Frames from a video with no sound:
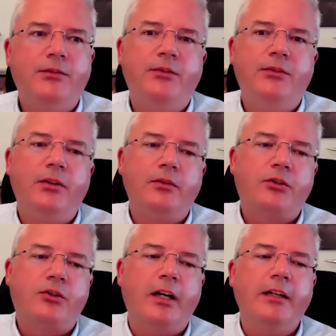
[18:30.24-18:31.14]
They're
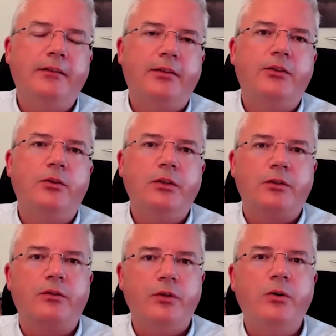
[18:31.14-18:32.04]
trying to do
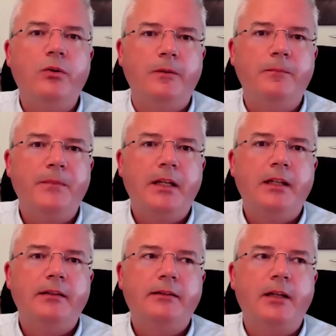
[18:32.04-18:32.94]
another role
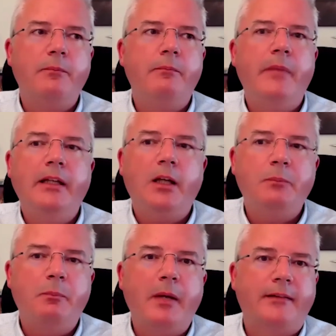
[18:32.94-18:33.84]
that may not
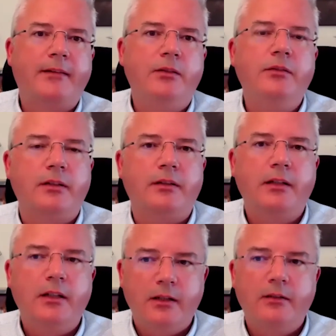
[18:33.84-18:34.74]
be best suited
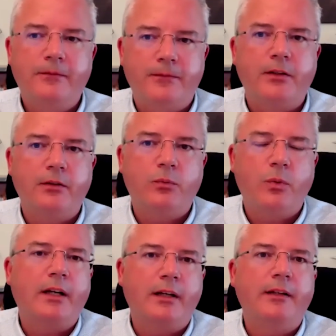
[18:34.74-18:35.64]
for
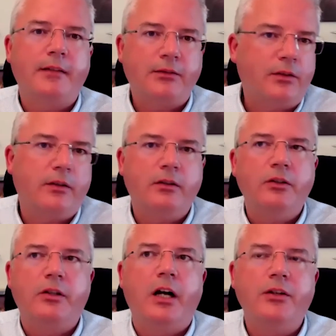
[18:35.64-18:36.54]
what it is that their
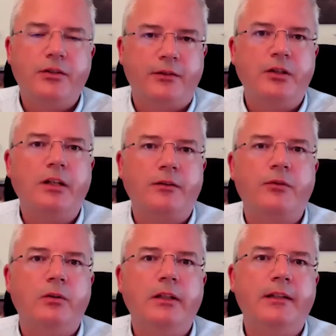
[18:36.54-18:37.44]
unconscious genius
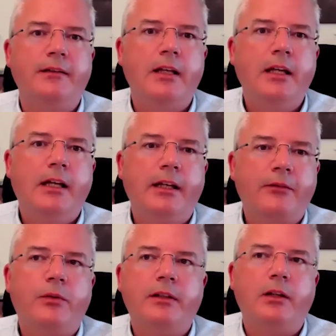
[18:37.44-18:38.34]
role is. And that's
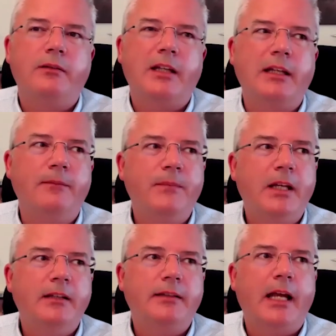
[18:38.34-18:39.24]
where they
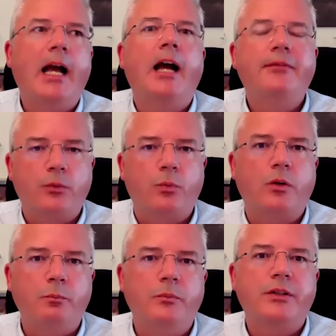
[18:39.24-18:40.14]
have to
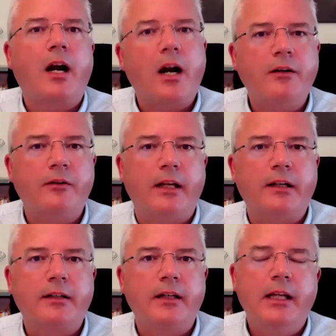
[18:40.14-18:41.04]
work much harder at
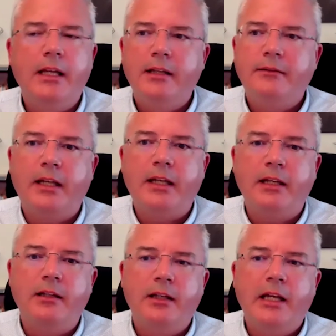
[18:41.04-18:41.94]

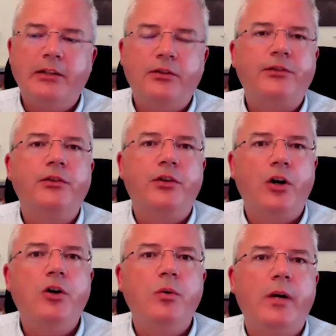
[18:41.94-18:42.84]
it. It doesn't
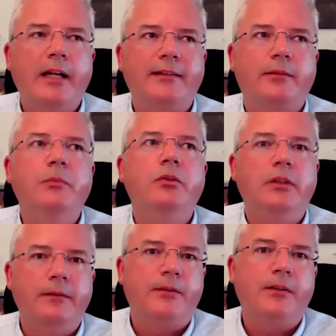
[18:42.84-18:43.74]
go as
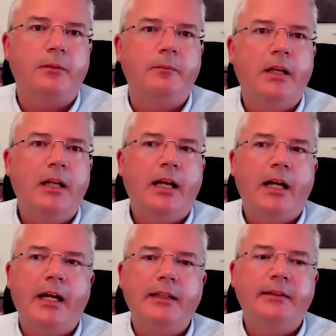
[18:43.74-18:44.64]
smoothly for them,
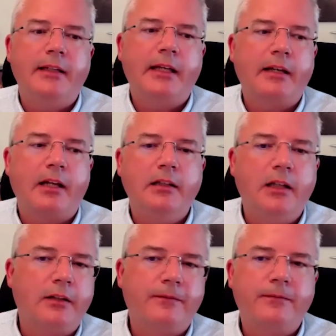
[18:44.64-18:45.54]
and they get a
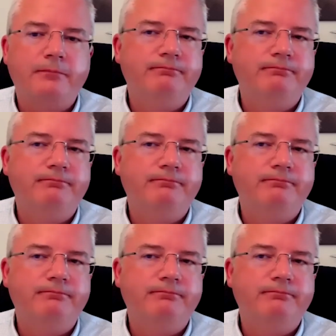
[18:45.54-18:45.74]
lot of